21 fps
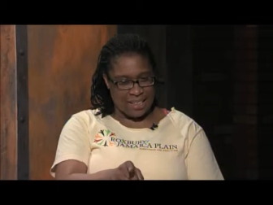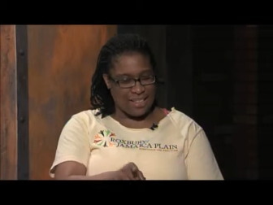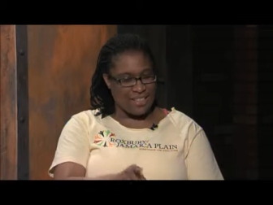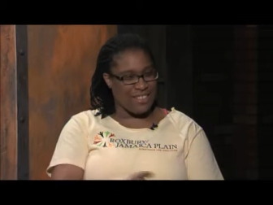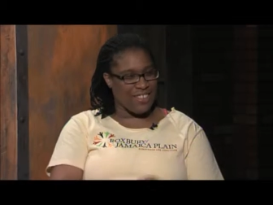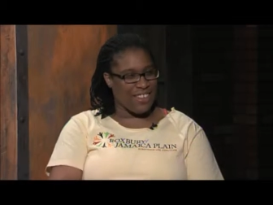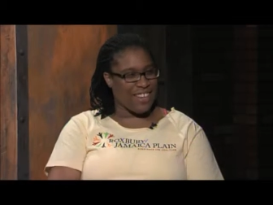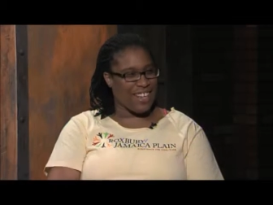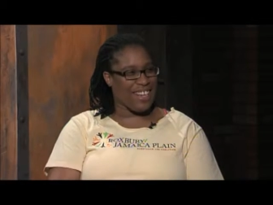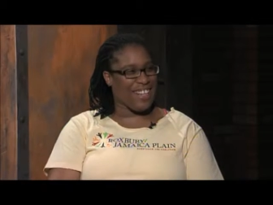
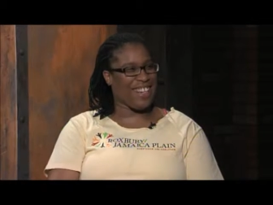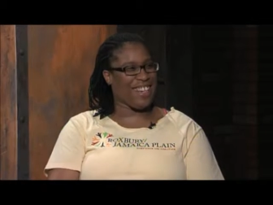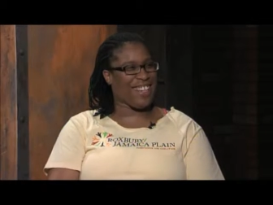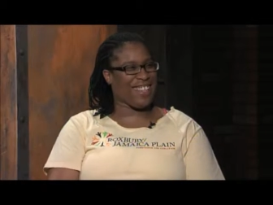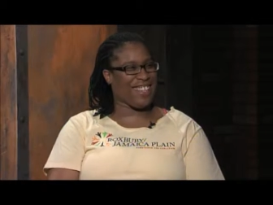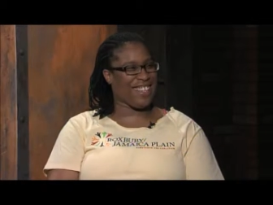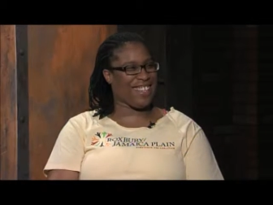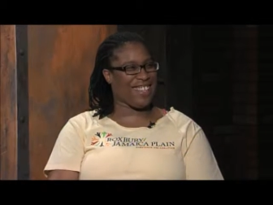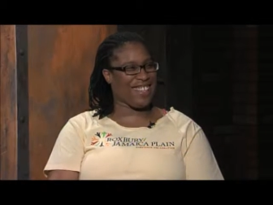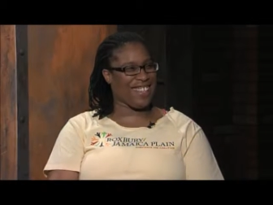Yeah.
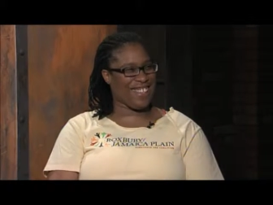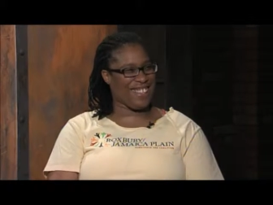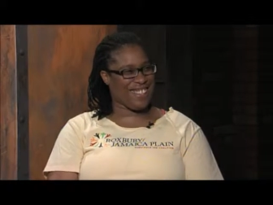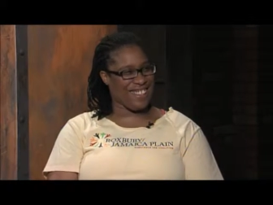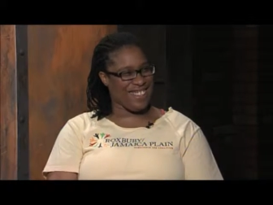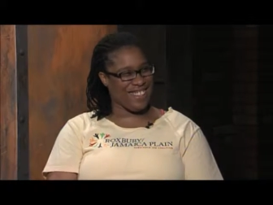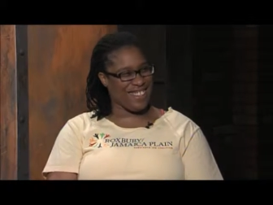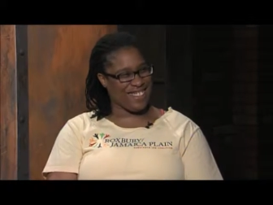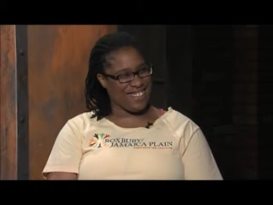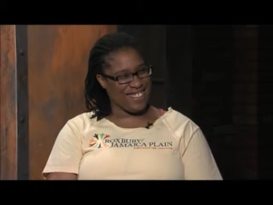But see,
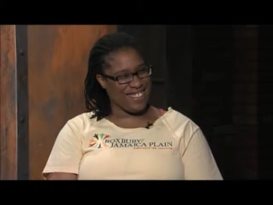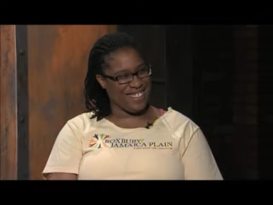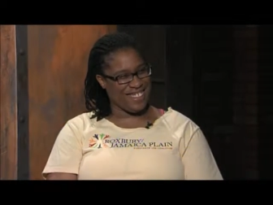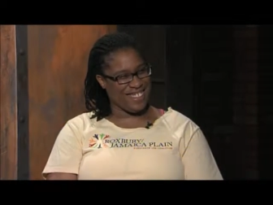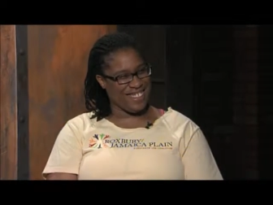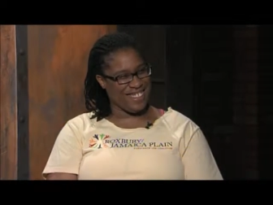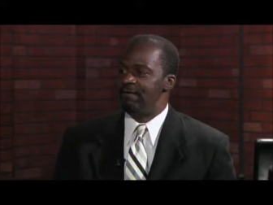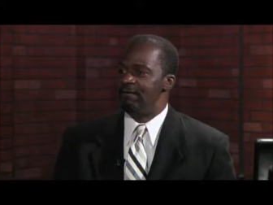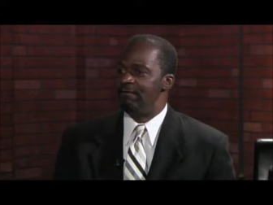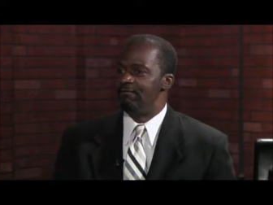
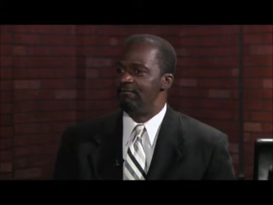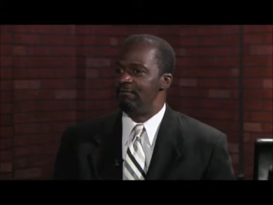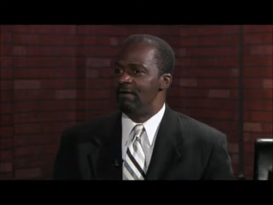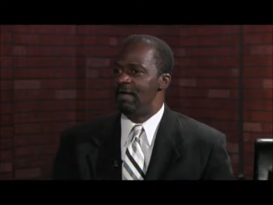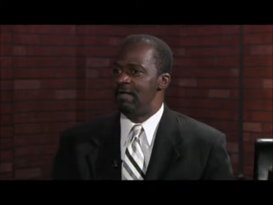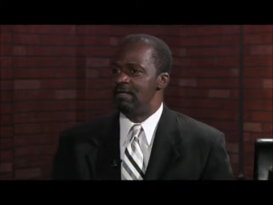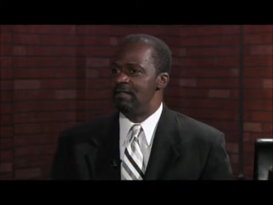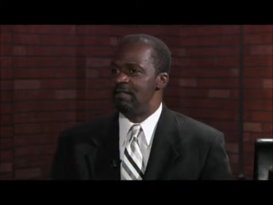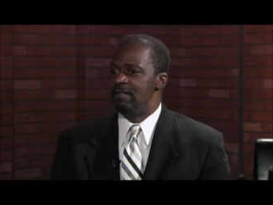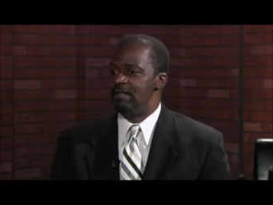that
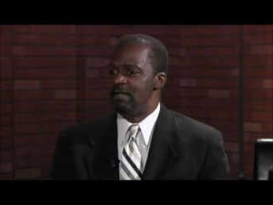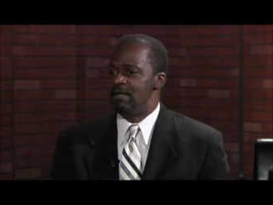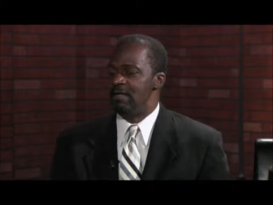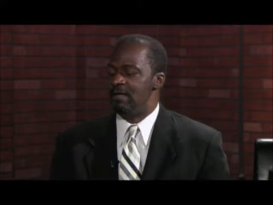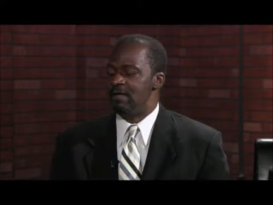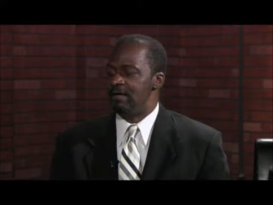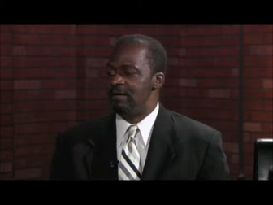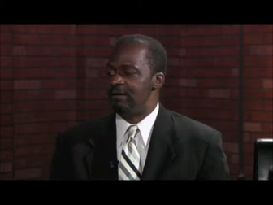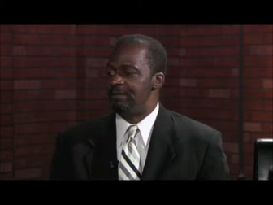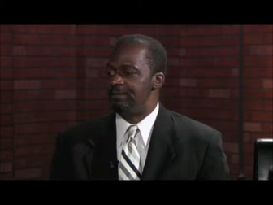right
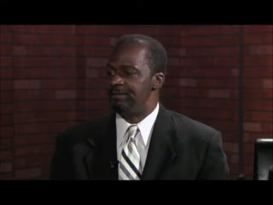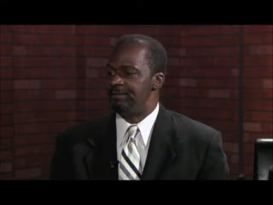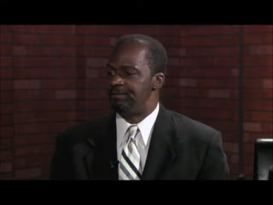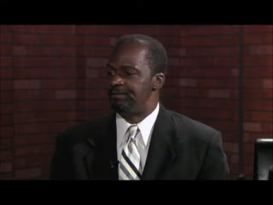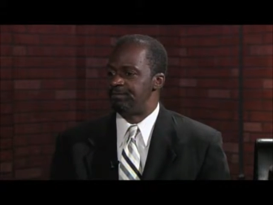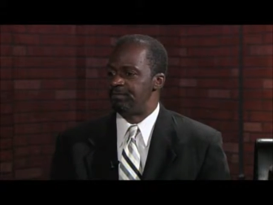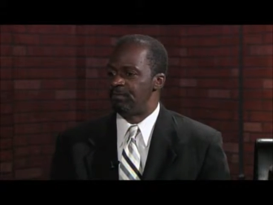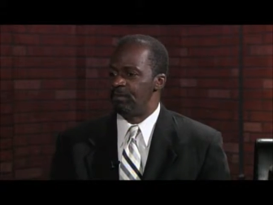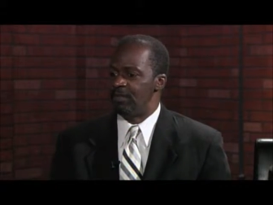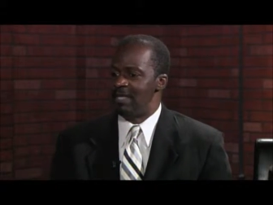
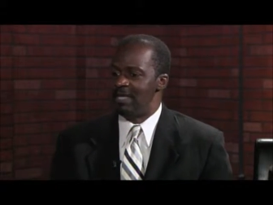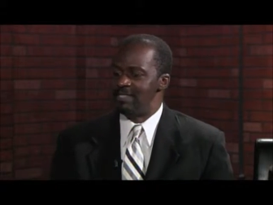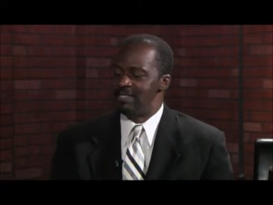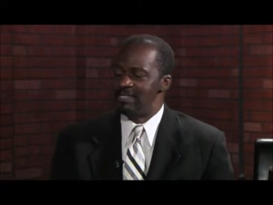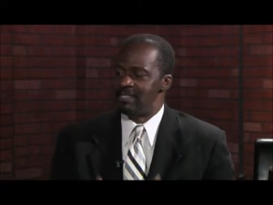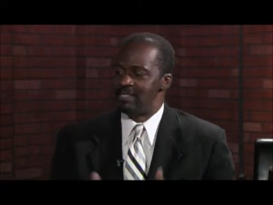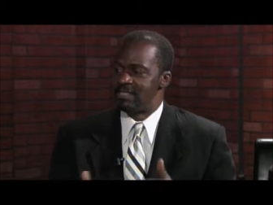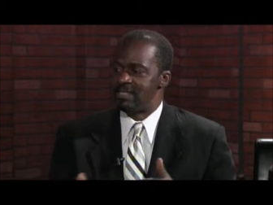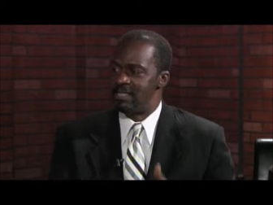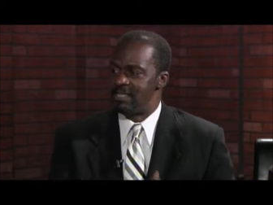there, that
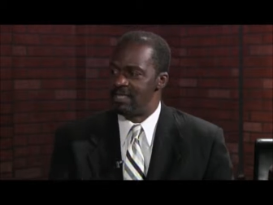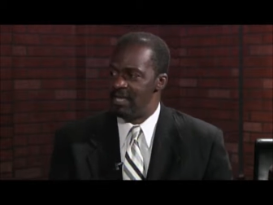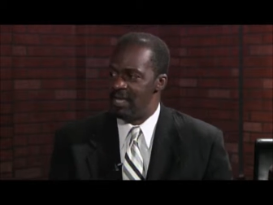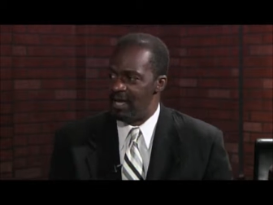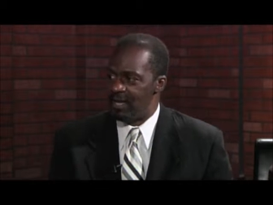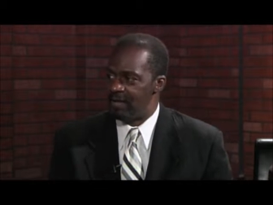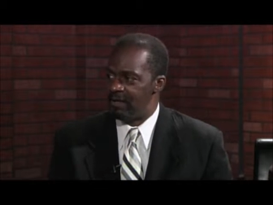disconnect,